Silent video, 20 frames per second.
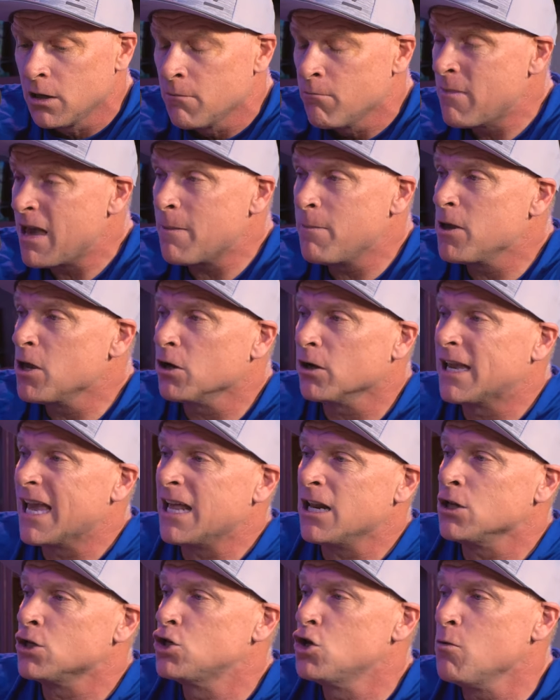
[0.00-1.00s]
Maybe you're
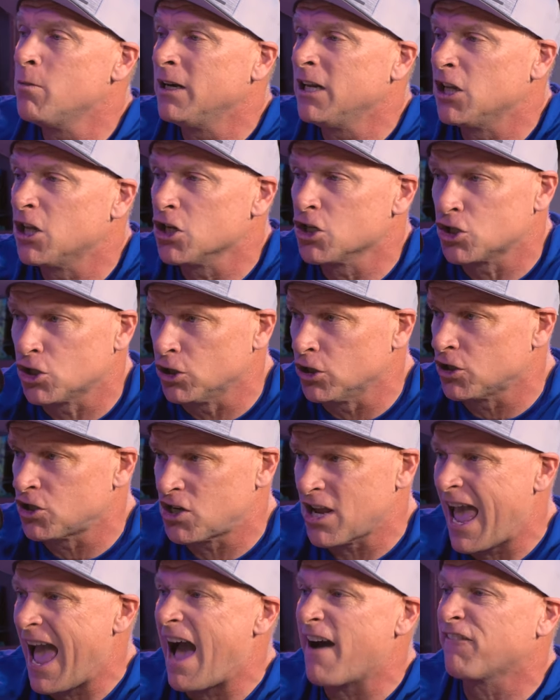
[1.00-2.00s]
getting too many
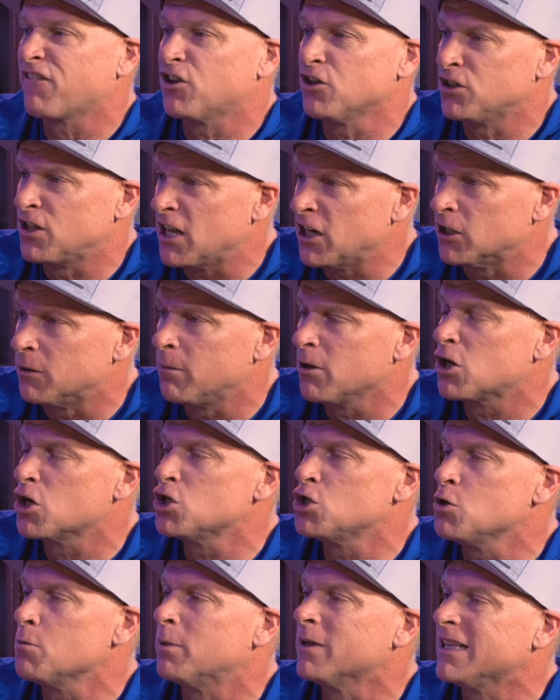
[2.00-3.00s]
desserts after dinner
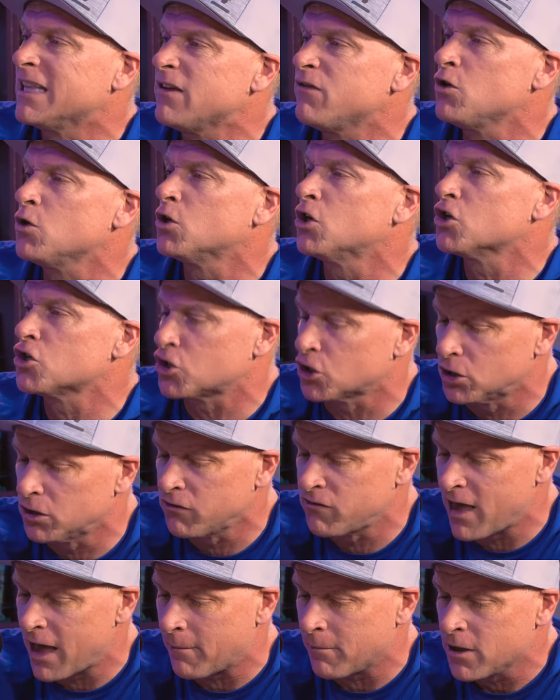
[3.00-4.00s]
because you believe you
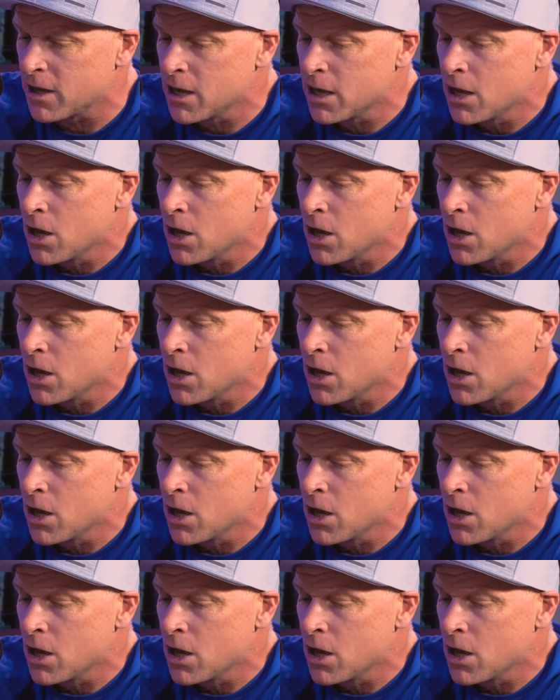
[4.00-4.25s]
deserve them.